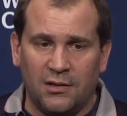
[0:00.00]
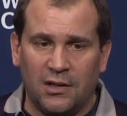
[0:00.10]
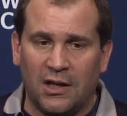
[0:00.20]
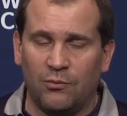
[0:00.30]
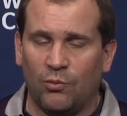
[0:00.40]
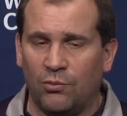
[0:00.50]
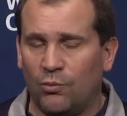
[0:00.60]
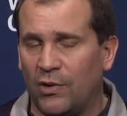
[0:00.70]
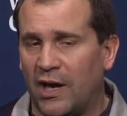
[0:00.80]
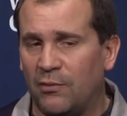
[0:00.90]
and
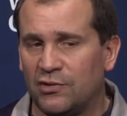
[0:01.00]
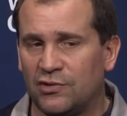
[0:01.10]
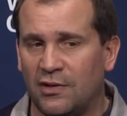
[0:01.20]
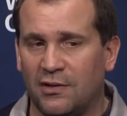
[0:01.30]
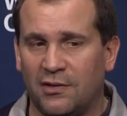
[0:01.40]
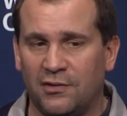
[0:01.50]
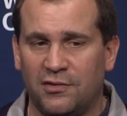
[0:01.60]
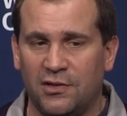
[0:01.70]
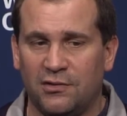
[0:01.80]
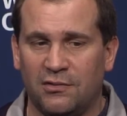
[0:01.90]
when I was the, the,
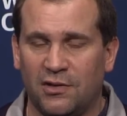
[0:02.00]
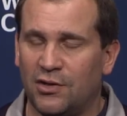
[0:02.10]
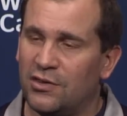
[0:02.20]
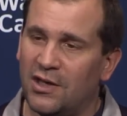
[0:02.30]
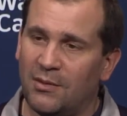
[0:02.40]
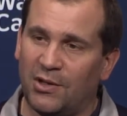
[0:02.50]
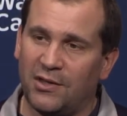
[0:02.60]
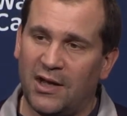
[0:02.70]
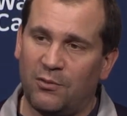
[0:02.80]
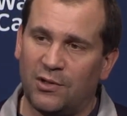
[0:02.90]
the, good thing about
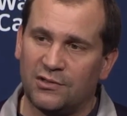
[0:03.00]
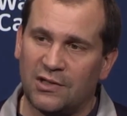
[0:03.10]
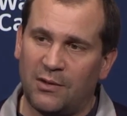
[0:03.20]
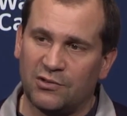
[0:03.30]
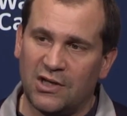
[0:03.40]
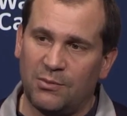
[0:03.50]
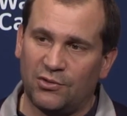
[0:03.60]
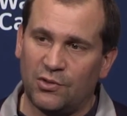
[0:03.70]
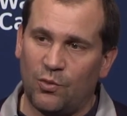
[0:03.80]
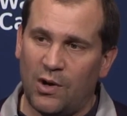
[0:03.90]
that was I was able
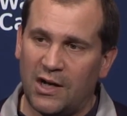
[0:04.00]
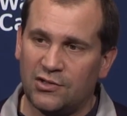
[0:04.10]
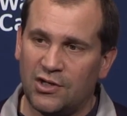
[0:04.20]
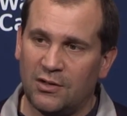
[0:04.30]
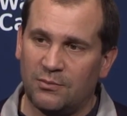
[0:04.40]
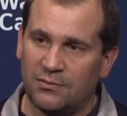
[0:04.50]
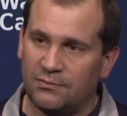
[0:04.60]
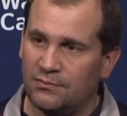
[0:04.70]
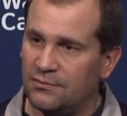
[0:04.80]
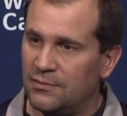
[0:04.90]
to watch him.
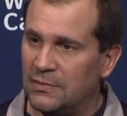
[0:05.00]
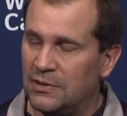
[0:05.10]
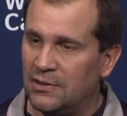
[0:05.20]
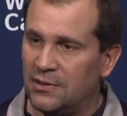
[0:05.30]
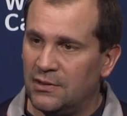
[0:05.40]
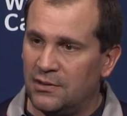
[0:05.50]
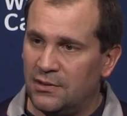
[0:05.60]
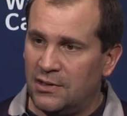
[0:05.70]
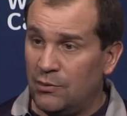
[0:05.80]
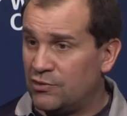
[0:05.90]

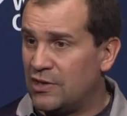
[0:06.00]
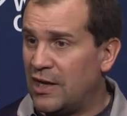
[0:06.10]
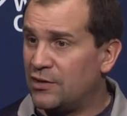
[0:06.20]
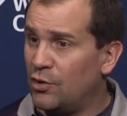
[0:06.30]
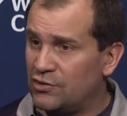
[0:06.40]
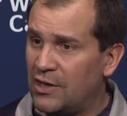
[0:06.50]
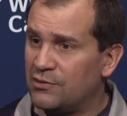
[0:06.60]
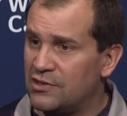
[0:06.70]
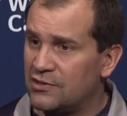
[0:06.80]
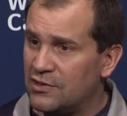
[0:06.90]
He was the head coach. I
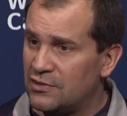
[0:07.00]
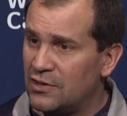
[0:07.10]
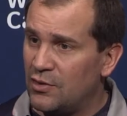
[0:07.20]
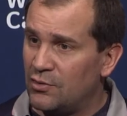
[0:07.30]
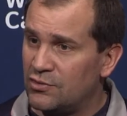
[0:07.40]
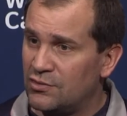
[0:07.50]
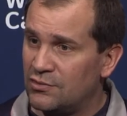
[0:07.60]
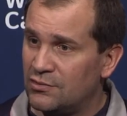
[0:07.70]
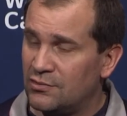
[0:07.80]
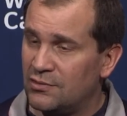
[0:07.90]
was the assistant coach,
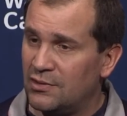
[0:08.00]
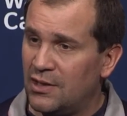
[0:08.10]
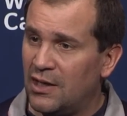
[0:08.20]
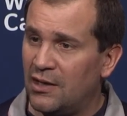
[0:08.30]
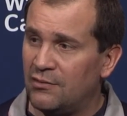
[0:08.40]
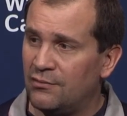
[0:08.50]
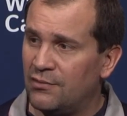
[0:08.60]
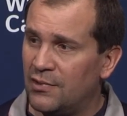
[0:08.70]
and